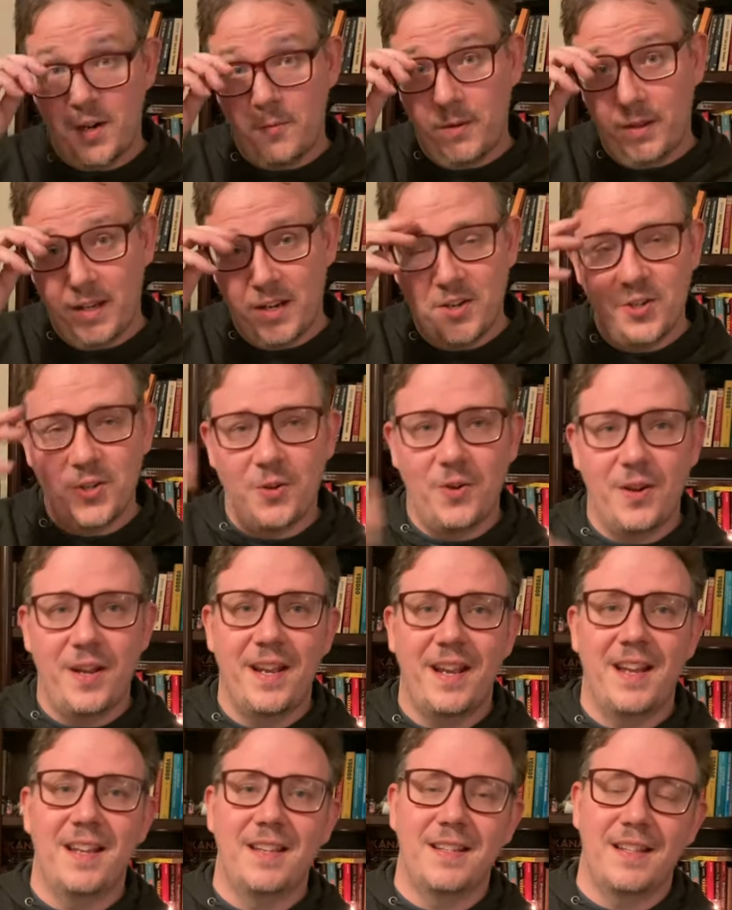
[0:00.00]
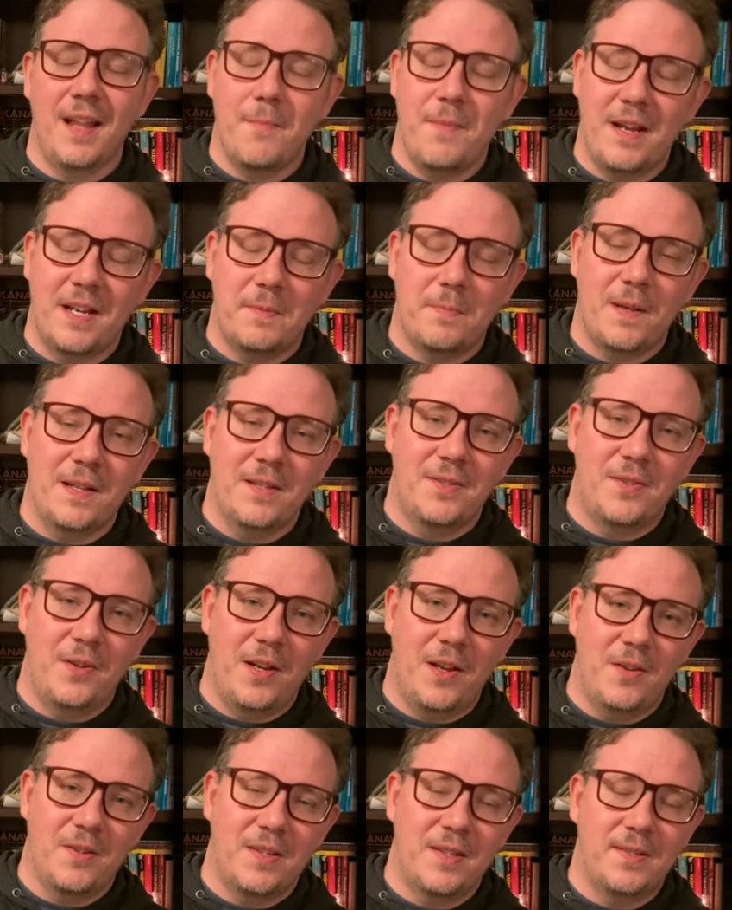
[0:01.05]
I really enjoy is Let Me Explain
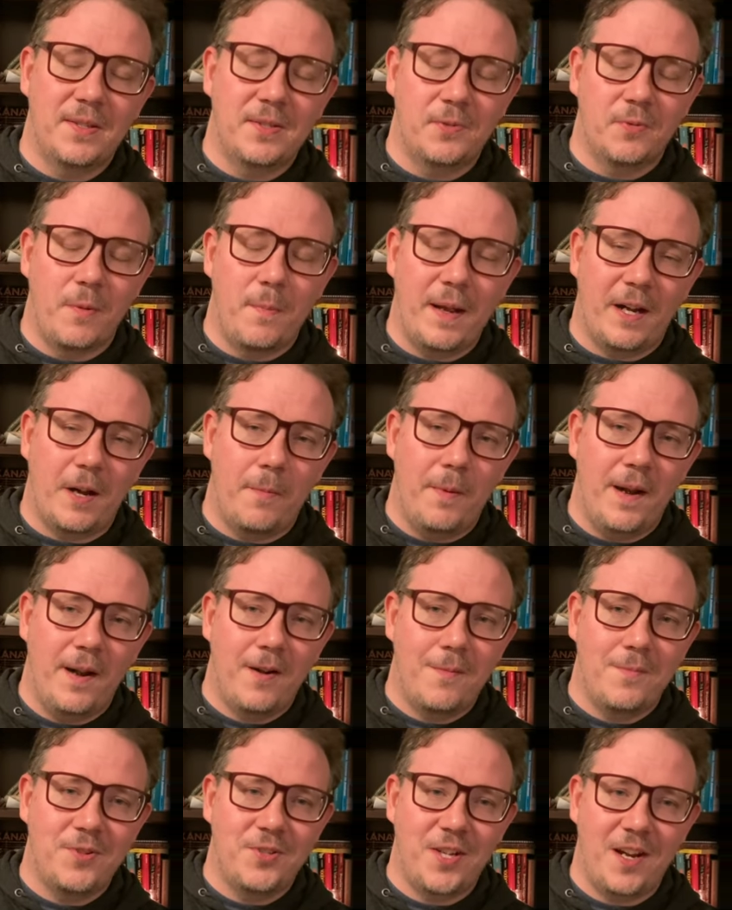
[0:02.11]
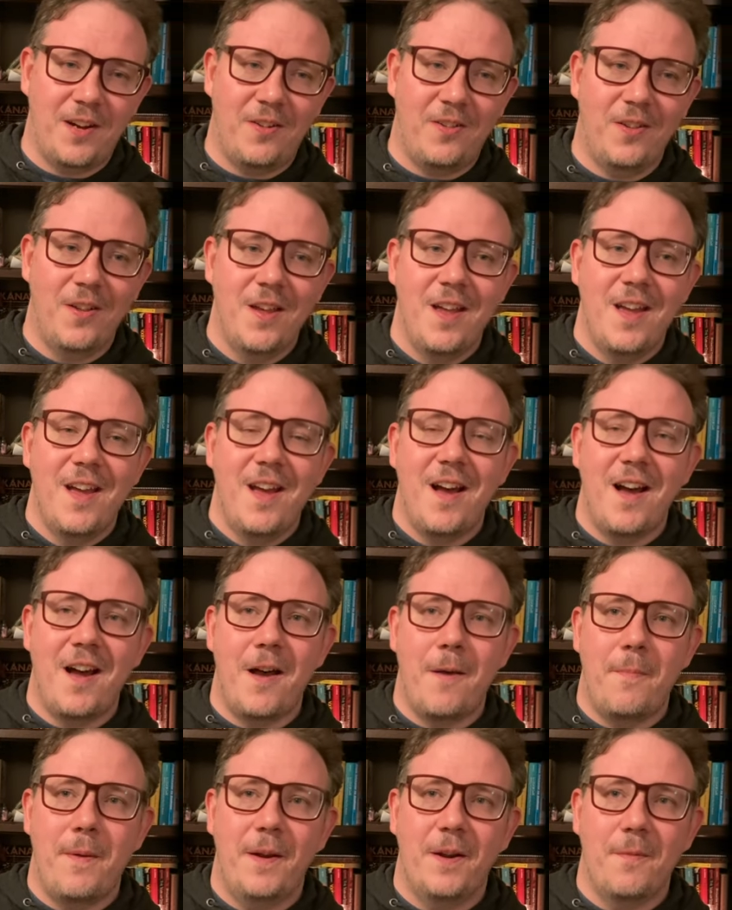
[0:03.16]
Studios. This is Rebecca Parham's channel.
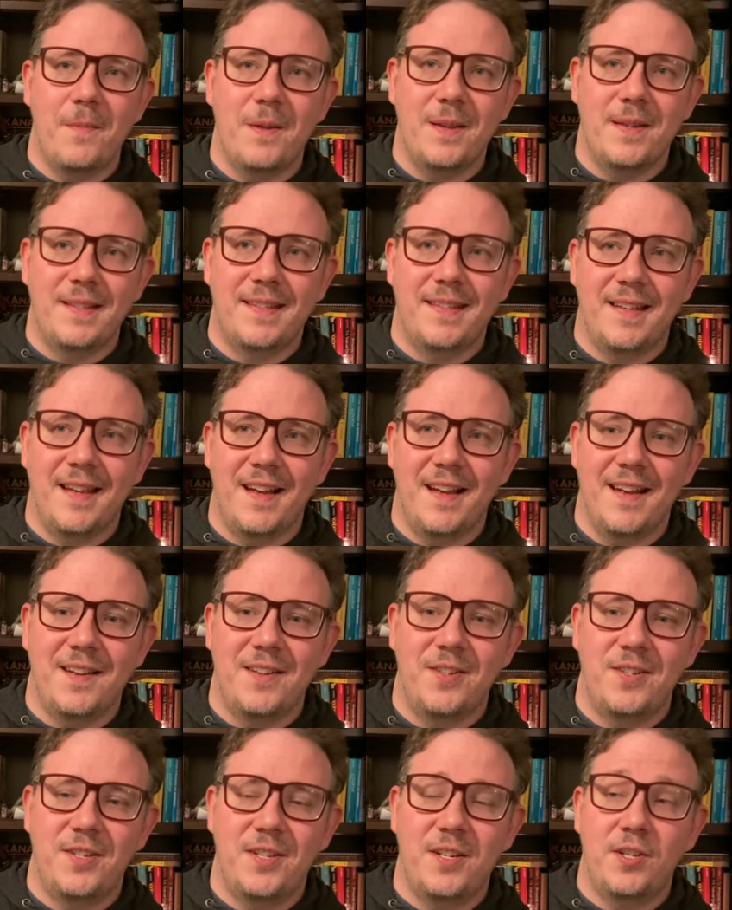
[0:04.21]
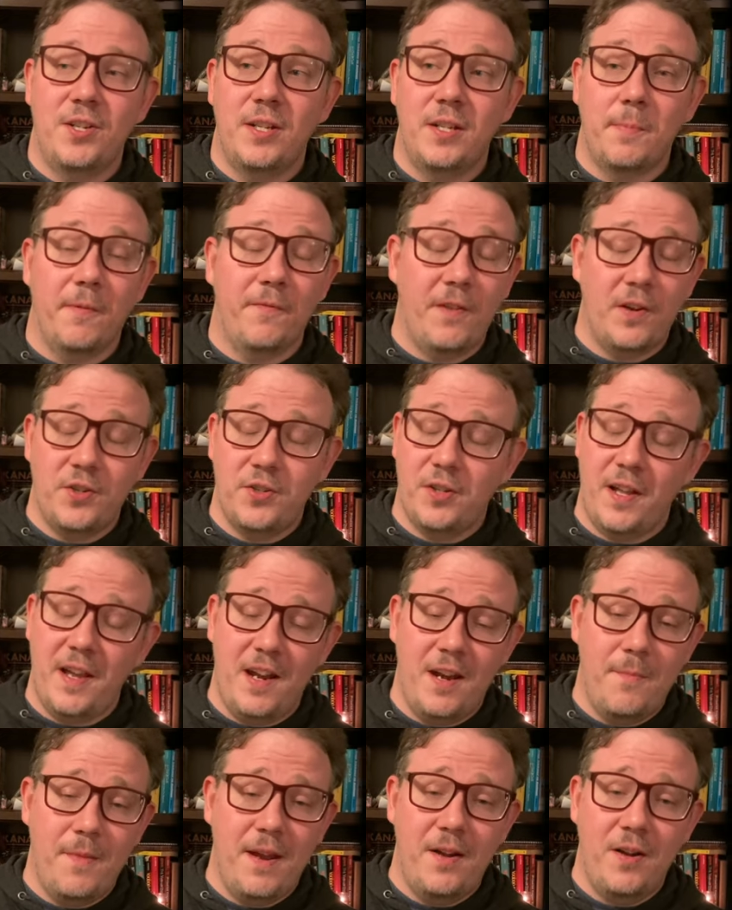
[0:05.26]
Uh, Parham is, uh, she, she's a professional
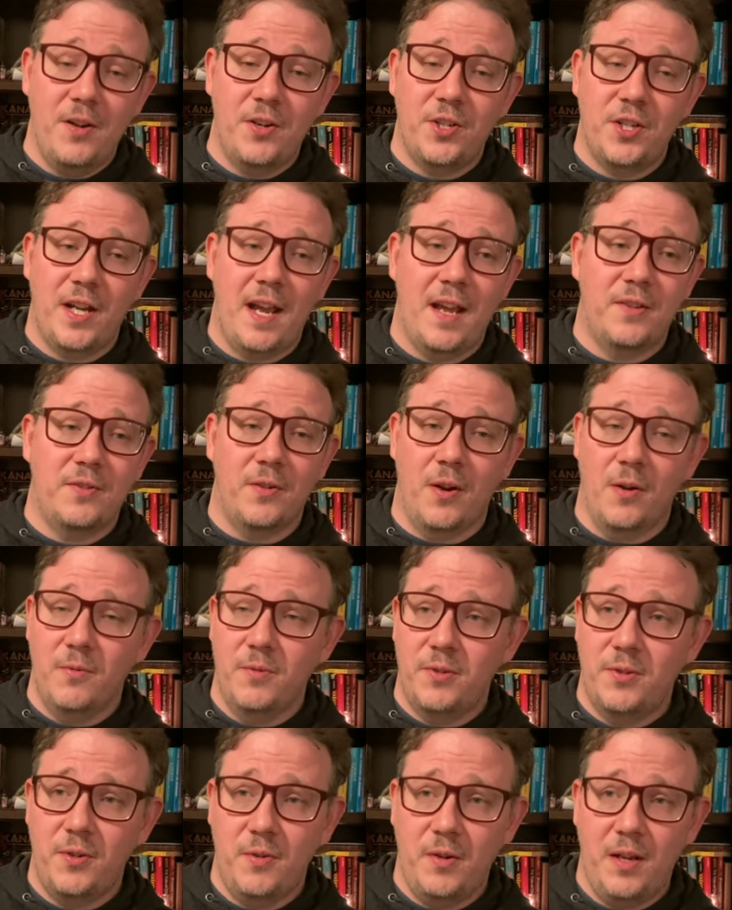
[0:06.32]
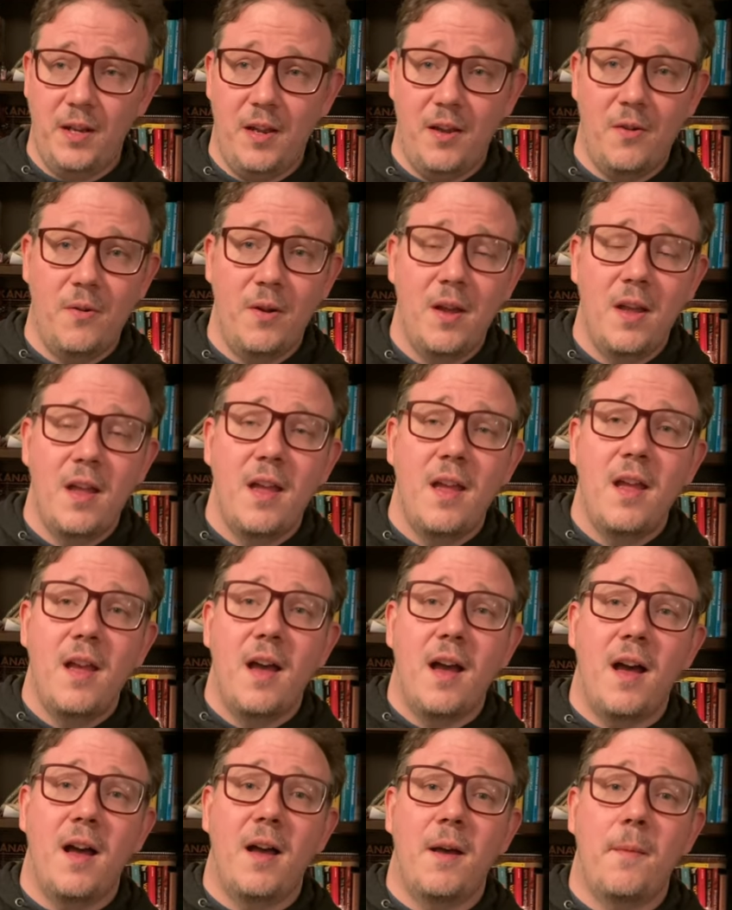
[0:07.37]
animator. She has her own studio.
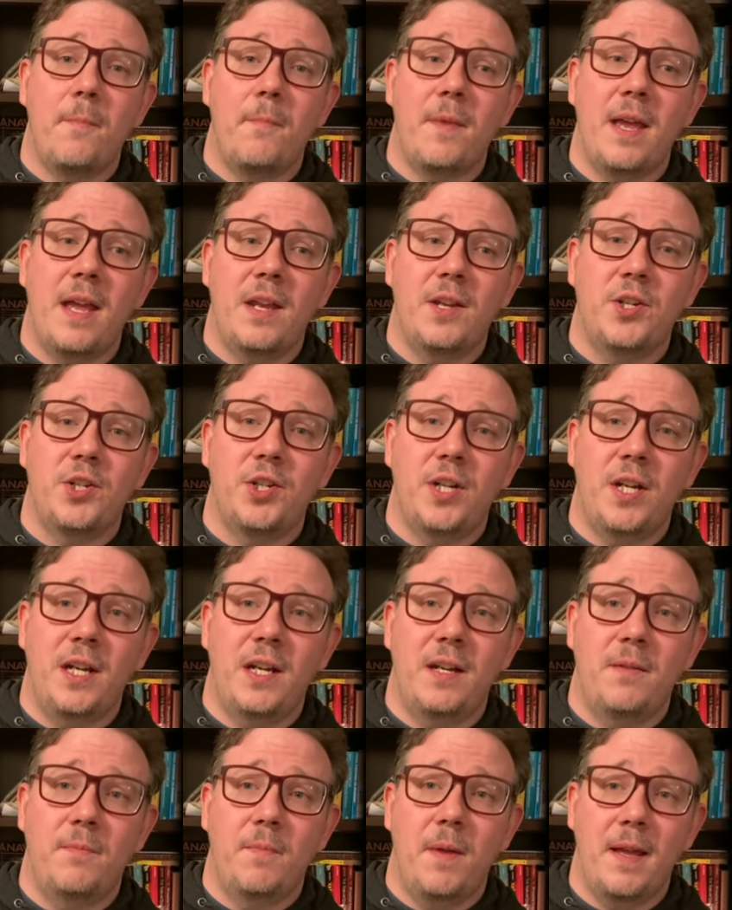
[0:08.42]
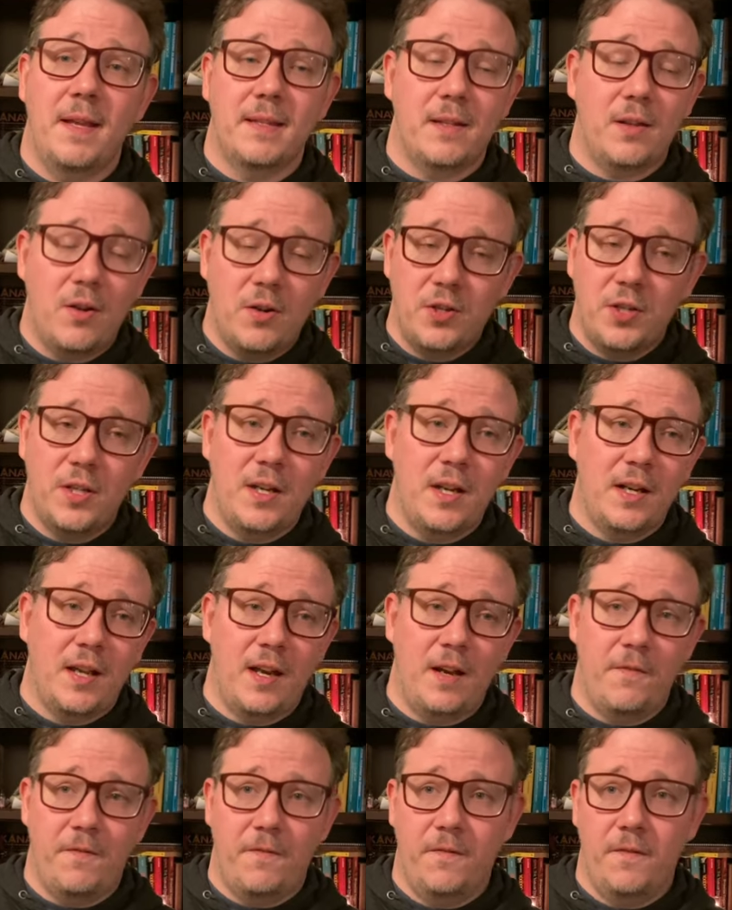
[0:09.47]
Um, and she has largely done kind
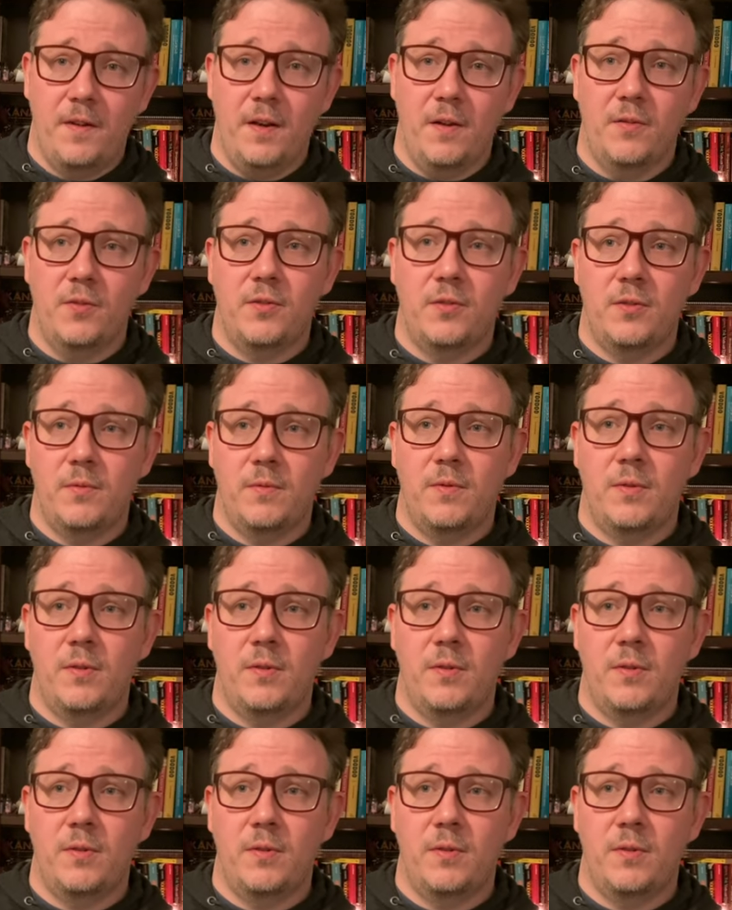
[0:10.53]
of, you know, sh